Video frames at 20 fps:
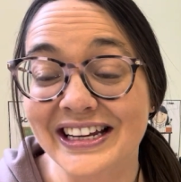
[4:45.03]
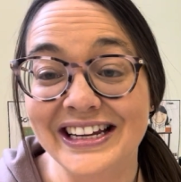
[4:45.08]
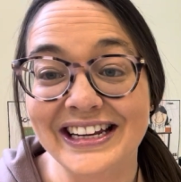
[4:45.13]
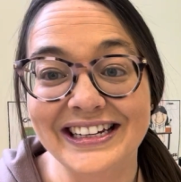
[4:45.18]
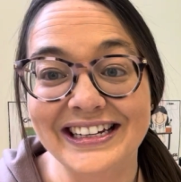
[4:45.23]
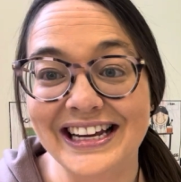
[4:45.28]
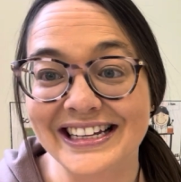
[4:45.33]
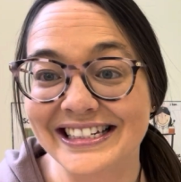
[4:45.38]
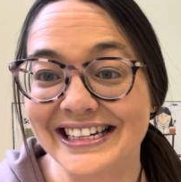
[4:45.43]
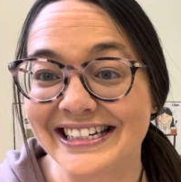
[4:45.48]
It
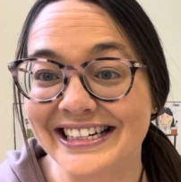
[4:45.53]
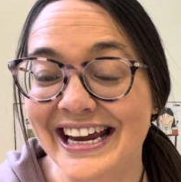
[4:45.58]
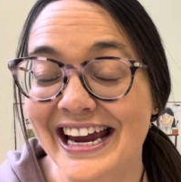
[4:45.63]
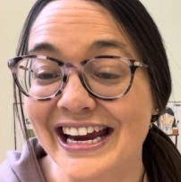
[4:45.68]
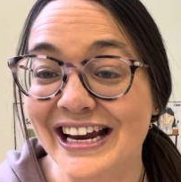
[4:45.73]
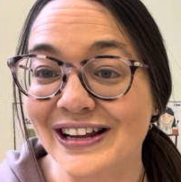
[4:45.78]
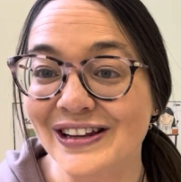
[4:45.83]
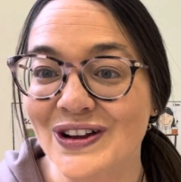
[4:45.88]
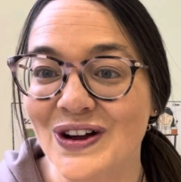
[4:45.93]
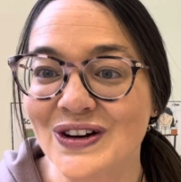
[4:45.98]
doesn't
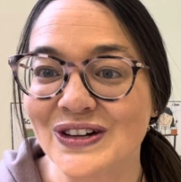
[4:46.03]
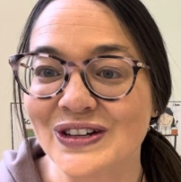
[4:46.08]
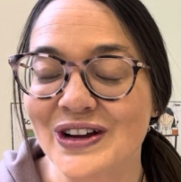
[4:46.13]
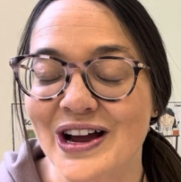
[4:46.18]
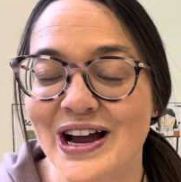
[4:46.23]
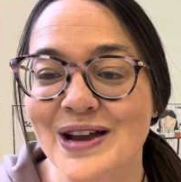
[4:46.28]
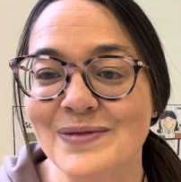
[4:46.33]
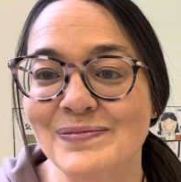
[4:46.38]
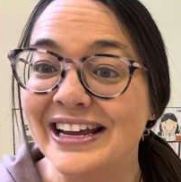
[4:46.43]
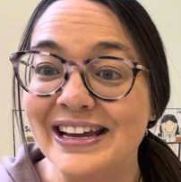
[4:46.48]
take a long
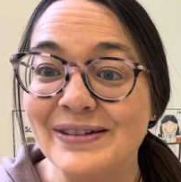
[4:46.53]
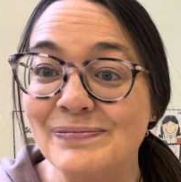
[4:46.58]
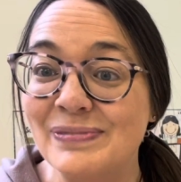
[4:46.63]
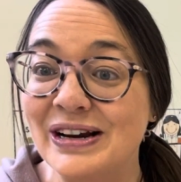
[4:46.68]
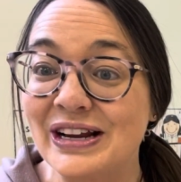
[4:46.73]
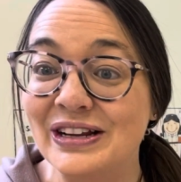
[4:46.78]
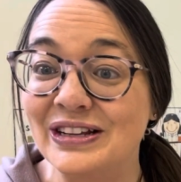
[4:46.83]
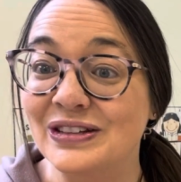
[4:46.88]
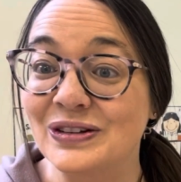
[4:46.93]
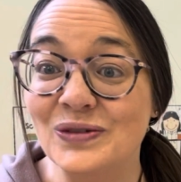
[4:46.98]
time, but
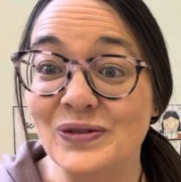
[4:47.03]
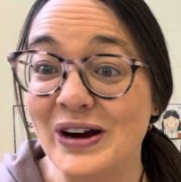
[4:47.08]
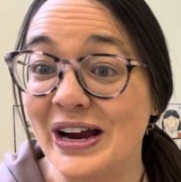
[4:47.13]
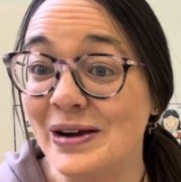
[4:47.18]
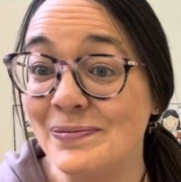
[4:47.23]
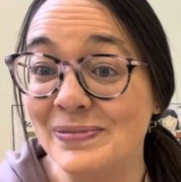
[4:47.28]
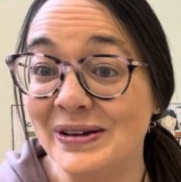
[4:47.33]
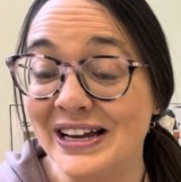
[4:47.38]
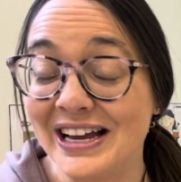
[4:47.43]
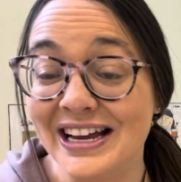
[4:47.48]
it's
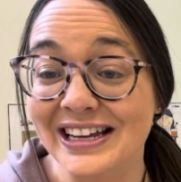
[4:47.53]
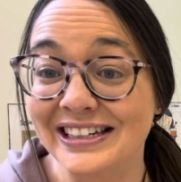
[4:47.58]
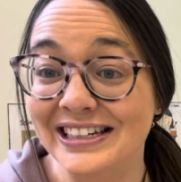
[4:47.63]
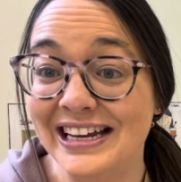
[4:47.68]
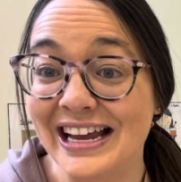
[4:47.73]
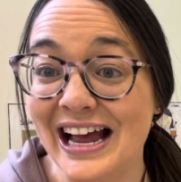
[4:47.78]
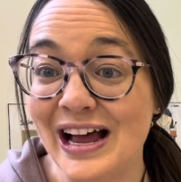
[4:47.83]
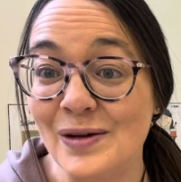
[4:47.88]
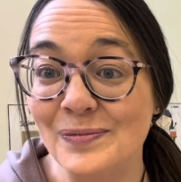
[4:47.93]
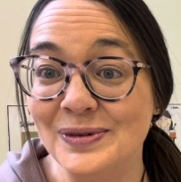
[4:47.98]
great because it
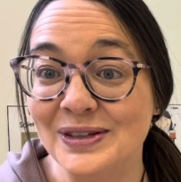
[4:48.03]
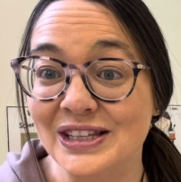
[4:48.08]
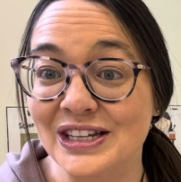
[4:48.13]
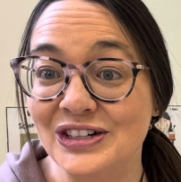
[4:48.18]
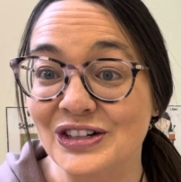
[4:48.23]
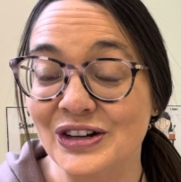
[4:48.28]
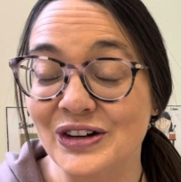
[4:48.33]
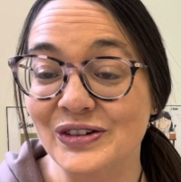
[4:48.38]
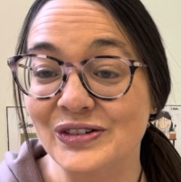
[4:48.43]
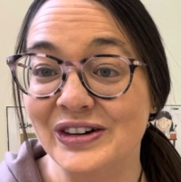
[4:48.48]
helps the
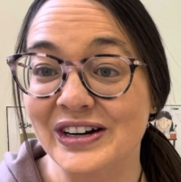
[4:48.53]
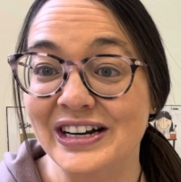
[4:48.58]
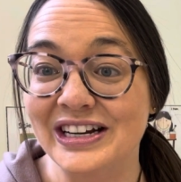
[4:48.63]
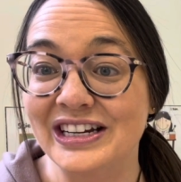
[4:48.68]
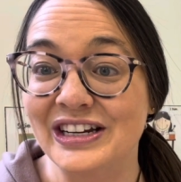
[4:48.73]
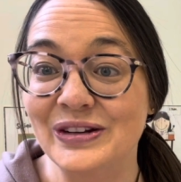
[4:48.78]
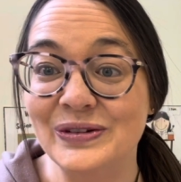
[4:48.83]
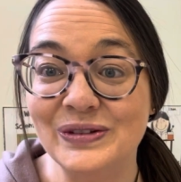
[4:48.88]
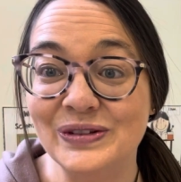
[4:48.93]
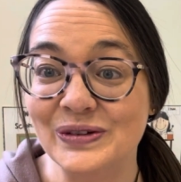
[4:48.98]
children
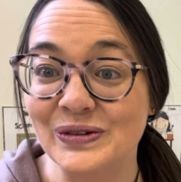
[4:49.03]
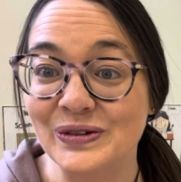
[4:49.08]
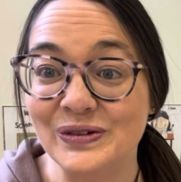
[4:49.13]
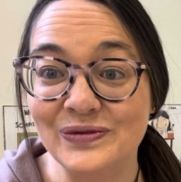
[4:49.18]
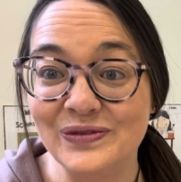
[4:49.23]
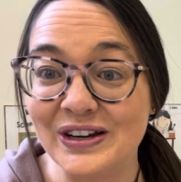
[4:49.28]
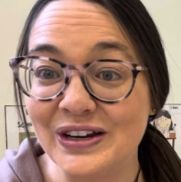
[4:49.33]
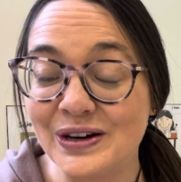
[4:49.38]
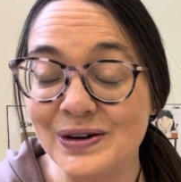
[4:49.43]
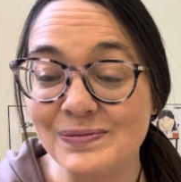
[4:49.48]
use those
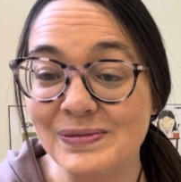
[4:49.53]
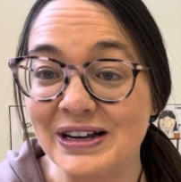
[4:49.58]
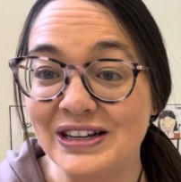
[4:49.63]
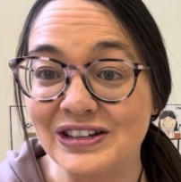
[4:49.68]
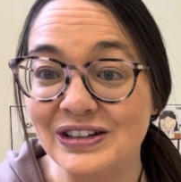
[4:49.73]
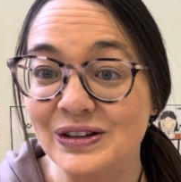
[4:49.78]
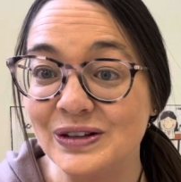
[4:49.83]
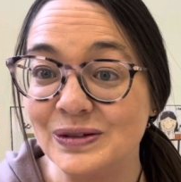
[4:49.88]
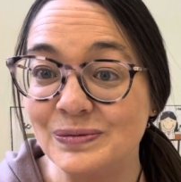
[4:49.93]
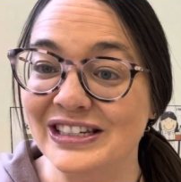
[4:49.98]
finger
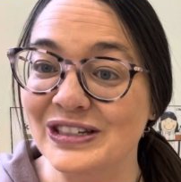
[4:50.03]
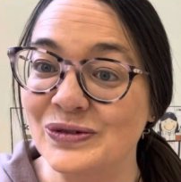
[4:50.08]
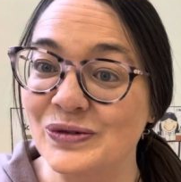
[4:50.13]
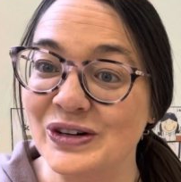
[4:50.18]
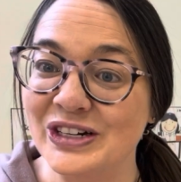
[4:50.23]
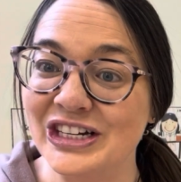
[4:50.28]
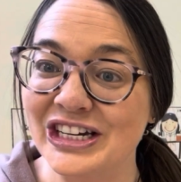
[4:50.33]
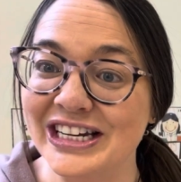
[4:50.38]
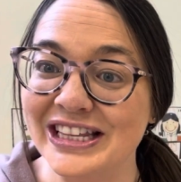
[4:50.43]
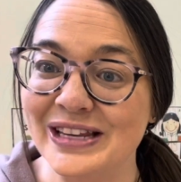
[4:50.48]
muscles,
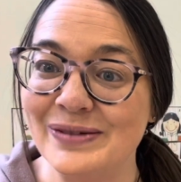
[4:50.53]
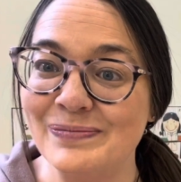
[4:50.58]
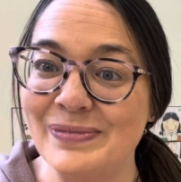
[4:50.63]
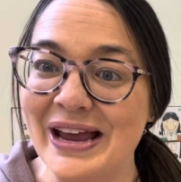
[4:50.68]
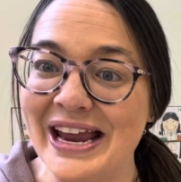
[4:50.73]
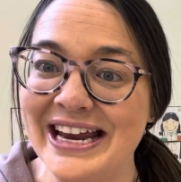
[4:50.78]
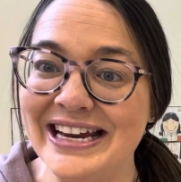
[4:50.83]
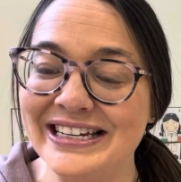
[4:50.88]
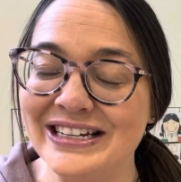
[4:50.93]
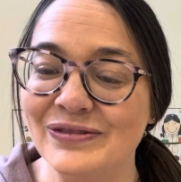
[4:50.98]
squishing the
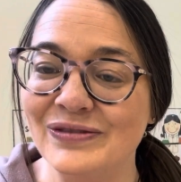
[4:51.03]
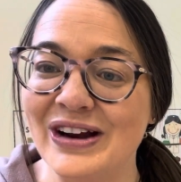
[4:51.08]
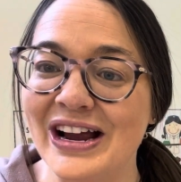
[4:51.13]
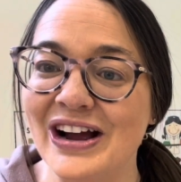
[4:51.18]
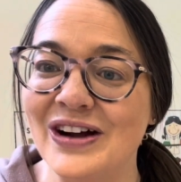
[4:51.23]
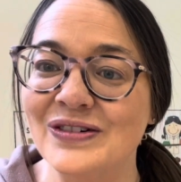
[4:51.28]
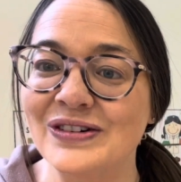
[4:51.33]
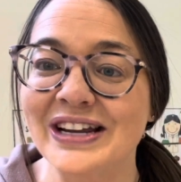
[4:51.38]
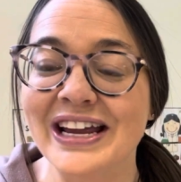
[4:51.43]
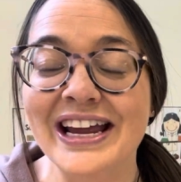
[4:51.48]
paint
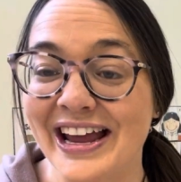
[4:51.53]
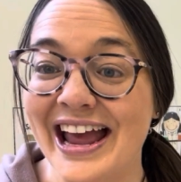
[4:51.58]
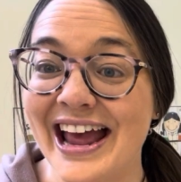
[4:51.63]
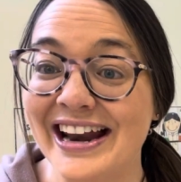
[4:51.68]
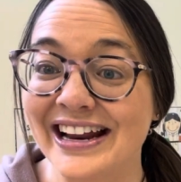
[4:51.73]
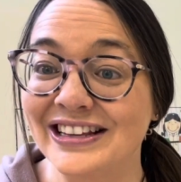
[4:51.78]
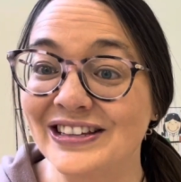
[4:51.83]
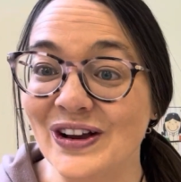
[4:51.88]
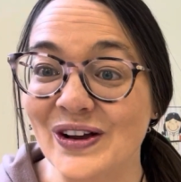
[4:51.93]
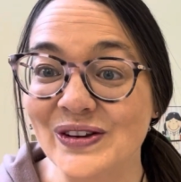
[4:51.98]
around,
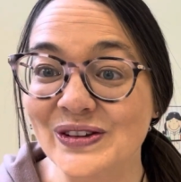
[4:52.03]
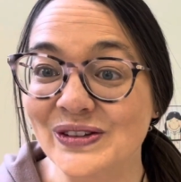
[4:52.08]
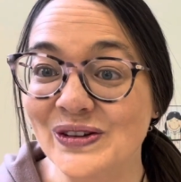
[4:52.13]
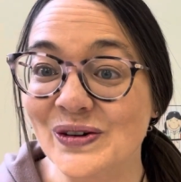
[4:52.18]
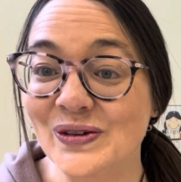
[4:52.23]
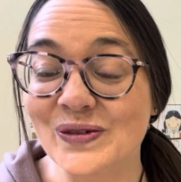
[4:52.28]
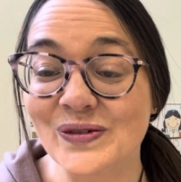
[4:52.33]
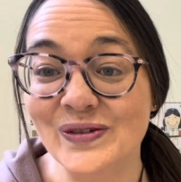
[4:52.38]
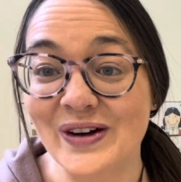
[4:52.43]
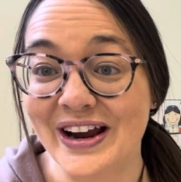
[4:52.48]
and it's
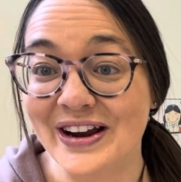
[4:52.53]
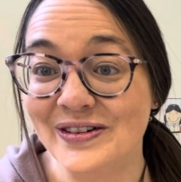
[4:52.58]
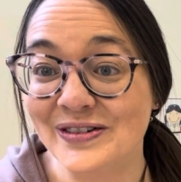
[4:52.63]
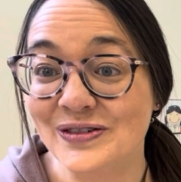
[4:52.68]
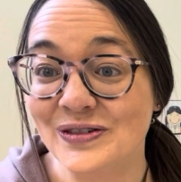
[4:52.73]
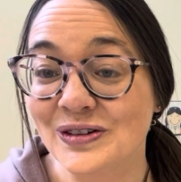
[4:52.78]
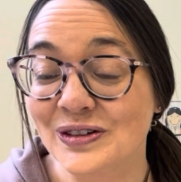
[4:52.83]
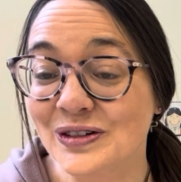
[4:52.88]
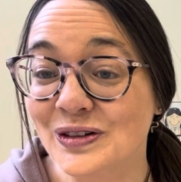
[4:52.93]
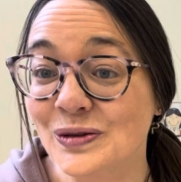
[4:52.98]
also
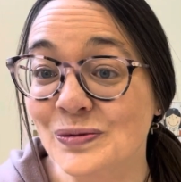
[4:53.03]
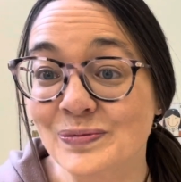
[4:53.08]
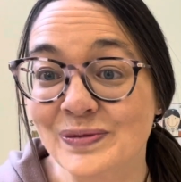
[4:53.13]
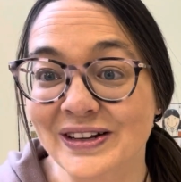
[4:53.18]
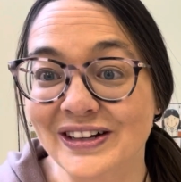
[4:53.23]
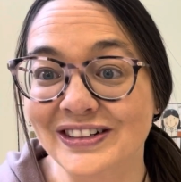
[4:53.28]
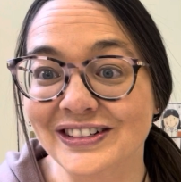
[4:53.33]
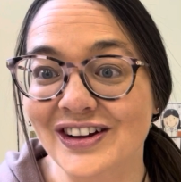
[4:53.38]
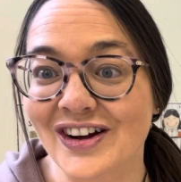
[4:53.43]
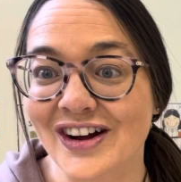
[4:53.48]
great to
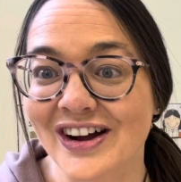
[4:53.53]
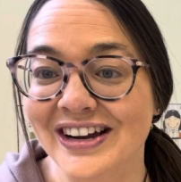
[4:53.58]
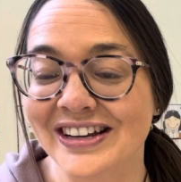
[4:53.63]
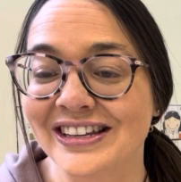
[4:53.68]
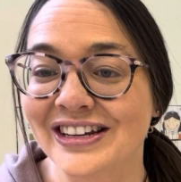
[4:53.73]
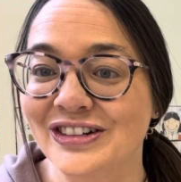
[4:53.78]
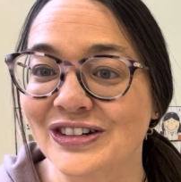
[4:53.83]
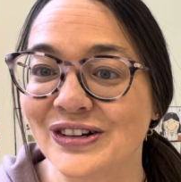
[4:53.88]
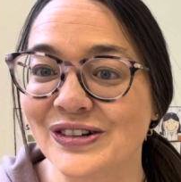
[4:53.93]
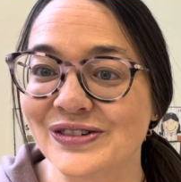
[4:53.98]
build on
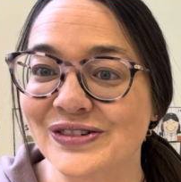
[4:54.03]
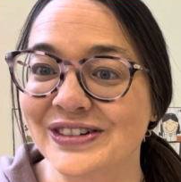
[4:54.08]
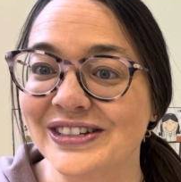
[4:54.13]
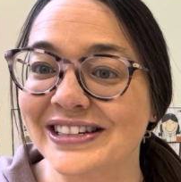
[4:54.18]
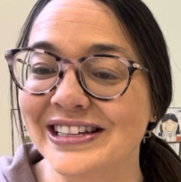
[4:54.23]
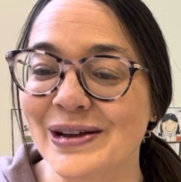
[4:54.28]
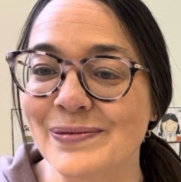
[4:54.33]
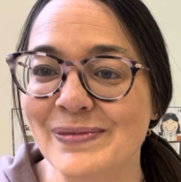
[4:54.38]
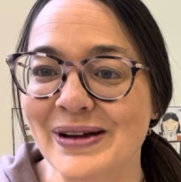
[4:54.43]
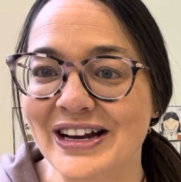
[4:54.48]
the
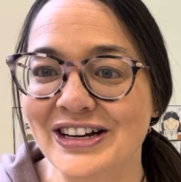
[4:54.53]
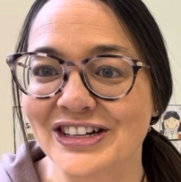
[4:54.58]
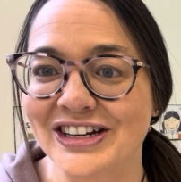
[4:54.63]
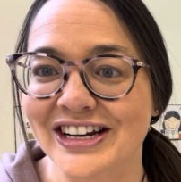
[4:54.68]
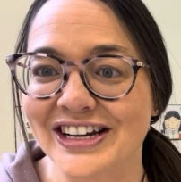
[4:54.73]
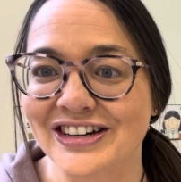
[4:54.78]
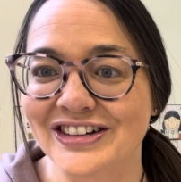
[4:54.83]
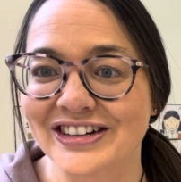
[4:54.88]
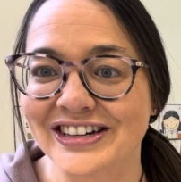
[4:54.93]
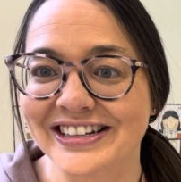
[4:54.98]
children's
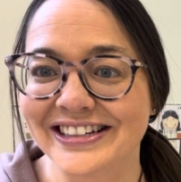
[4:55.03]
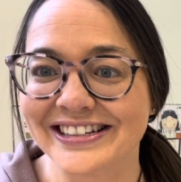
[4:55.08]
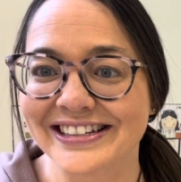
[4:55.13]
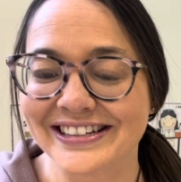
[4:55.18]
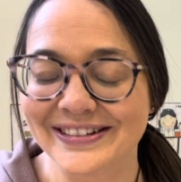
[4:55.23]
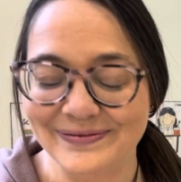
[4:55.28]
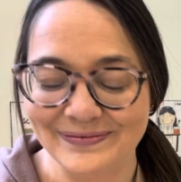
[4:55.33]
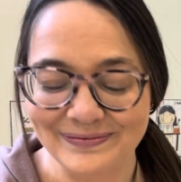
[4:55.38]
imaginations.